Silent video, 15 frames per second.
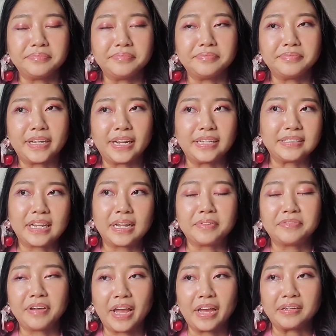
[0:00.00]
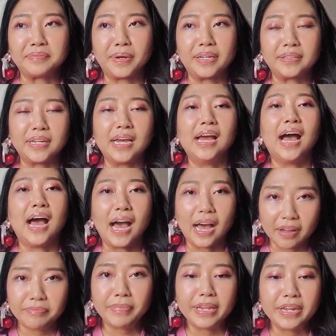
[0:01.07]
And I said I'm a fan, but
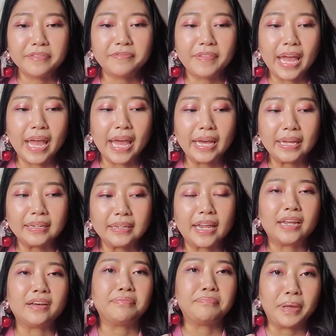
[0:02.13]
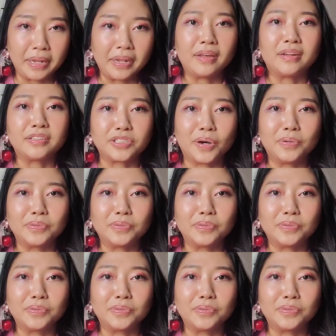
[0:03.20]
I've been a fan and I've been an adult,